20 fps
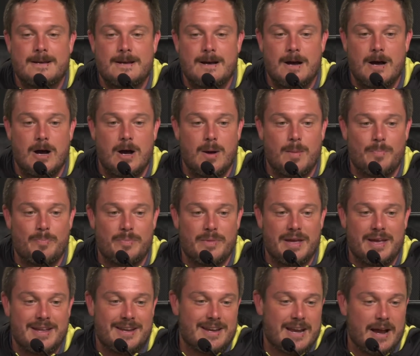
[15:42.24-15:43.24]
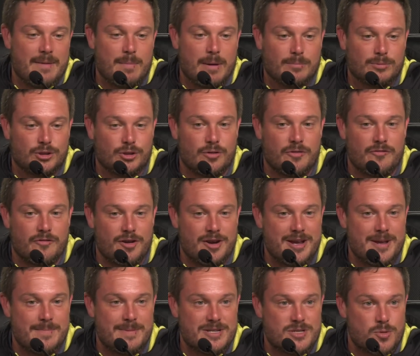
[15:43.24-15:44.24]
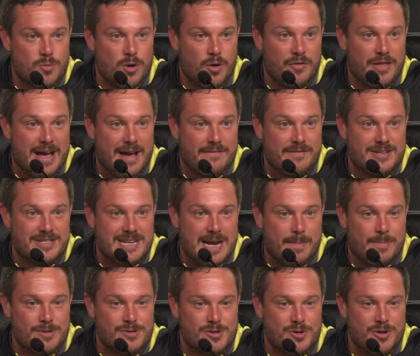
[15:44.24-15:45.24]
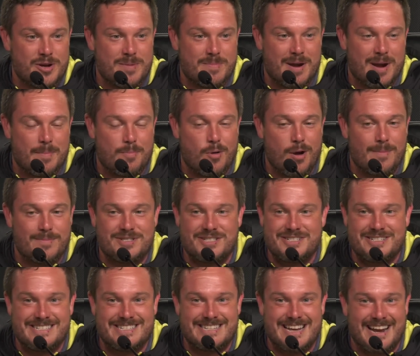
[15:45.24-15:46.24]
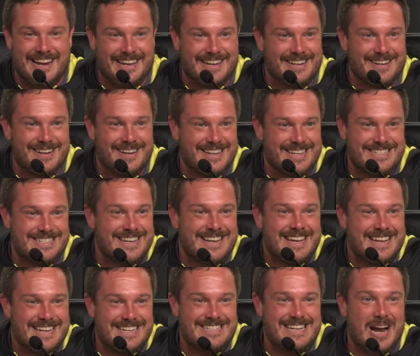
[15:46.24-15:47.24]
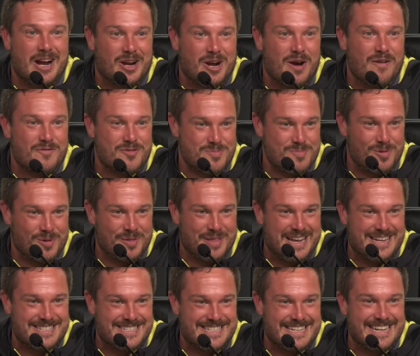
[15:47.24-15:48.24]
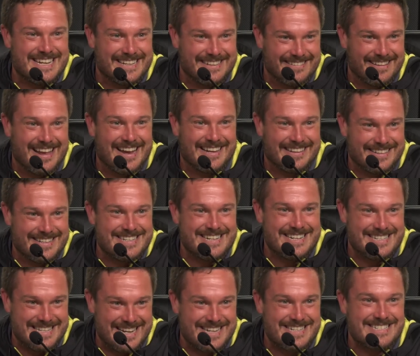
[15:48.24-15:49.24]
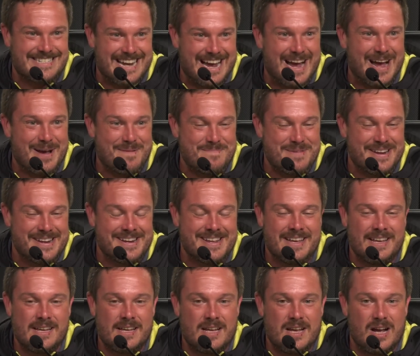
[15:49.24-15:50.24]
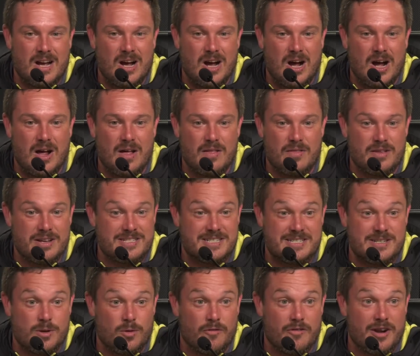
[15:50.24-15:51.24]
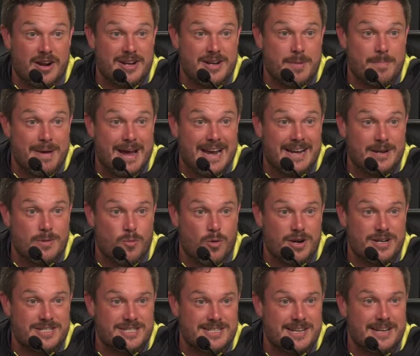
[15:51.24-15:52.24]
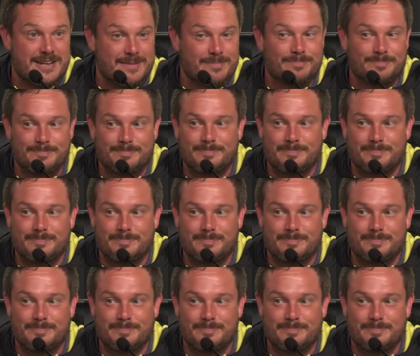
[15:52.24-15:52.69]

And I'm sure for him, he's thrilled to have this opportunity, but I promise you he's not comfortable in that seat. Like it takes time and, it's still very demanding where he's sitting.